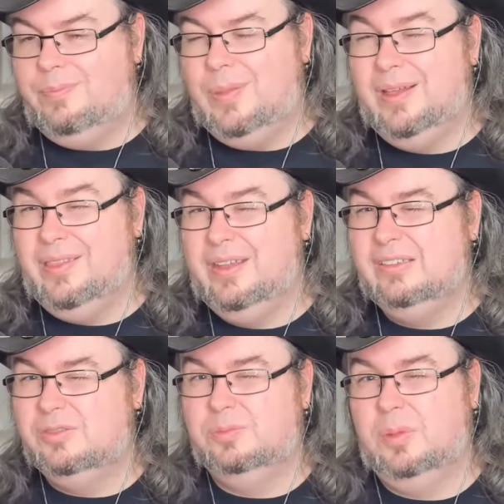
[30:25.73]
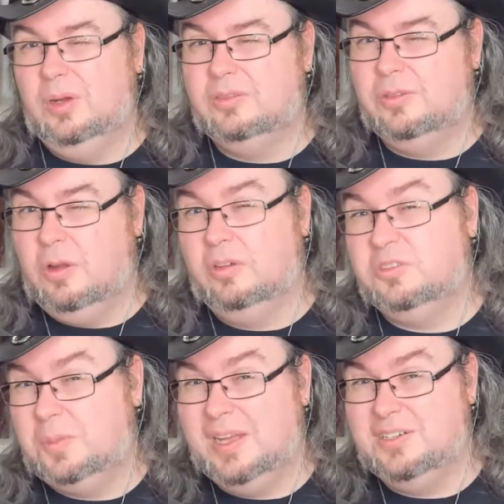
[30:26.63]
But these books look
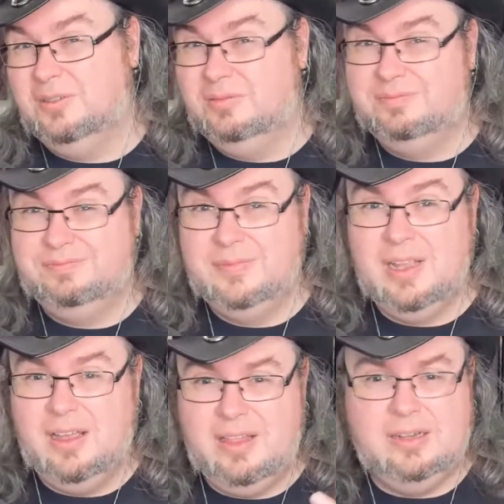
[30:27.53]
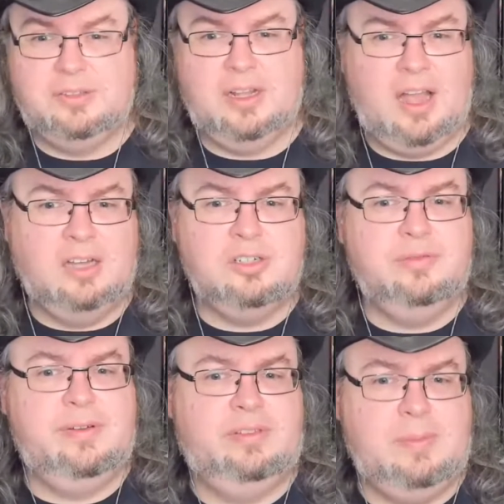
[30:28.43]
special. It's like
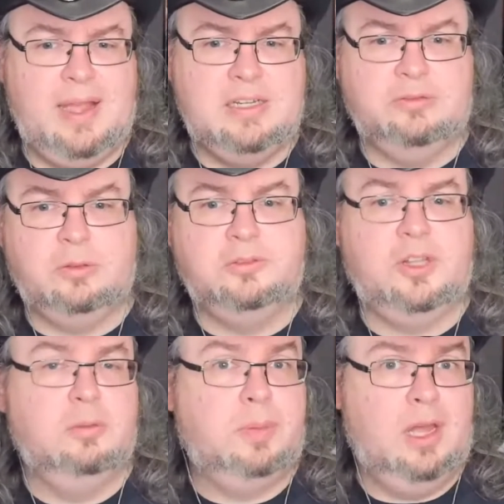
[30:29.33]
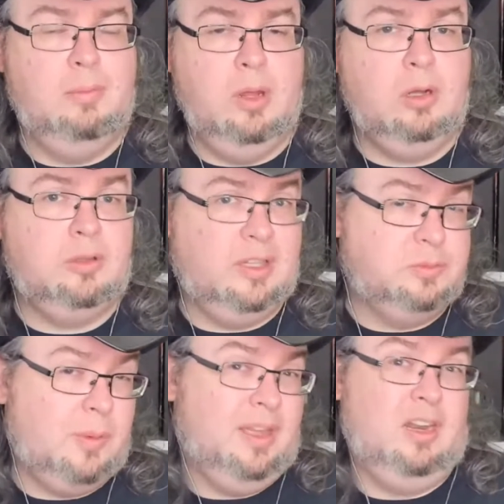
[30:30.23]
150 pages or so per book.
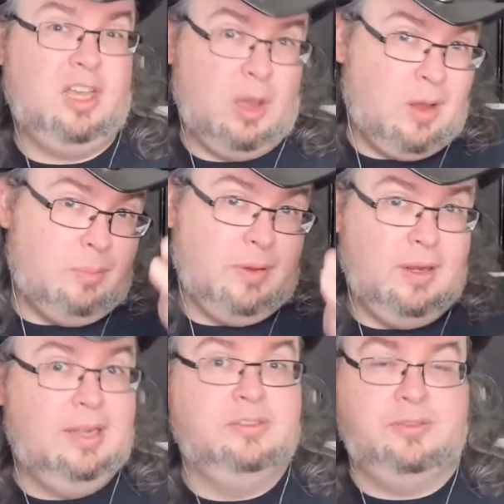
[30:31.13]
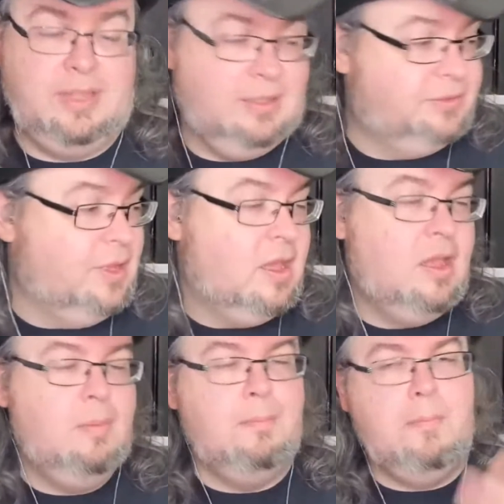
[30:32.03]
That's probably going to go up as these
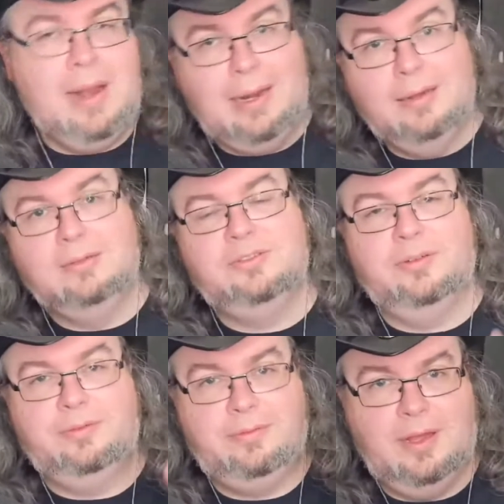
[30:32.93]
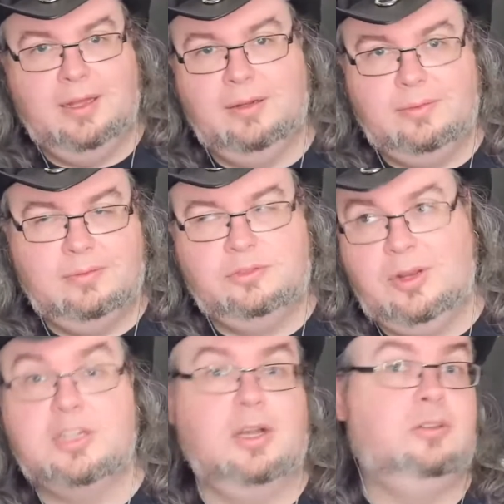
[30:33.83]
millions of
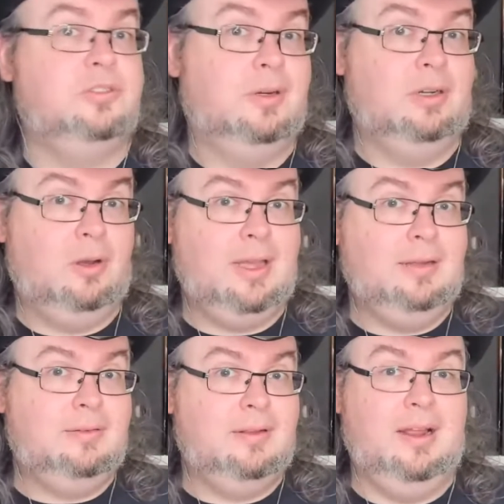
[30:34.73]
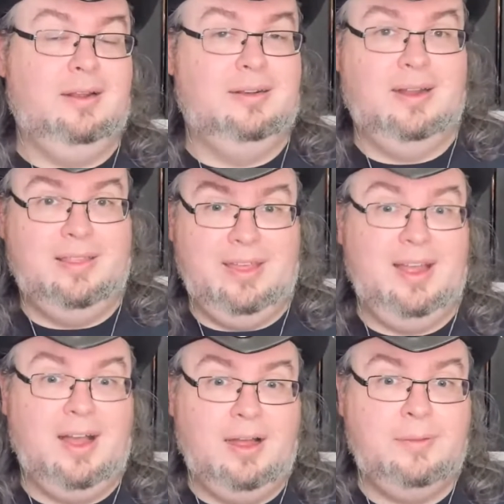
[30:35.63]
stretch goals are unlocking, and they
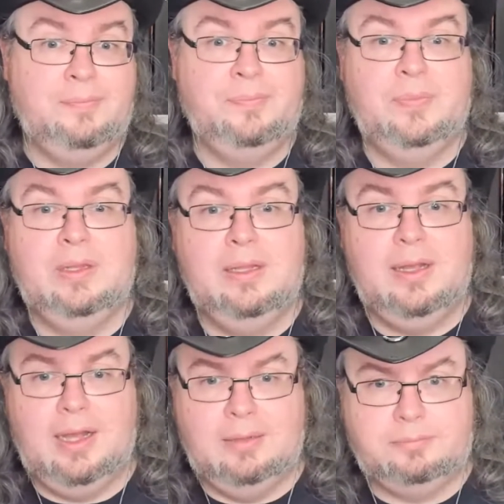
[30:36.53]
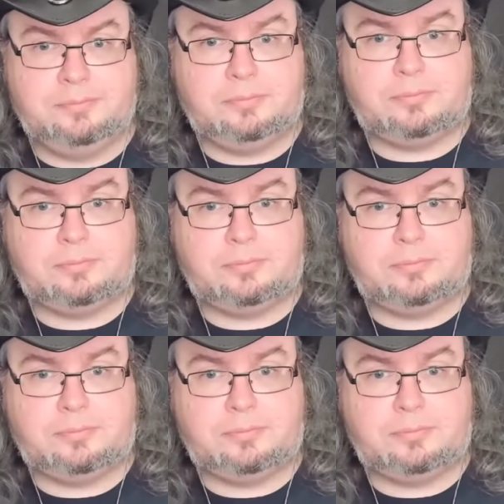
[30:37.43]
are. And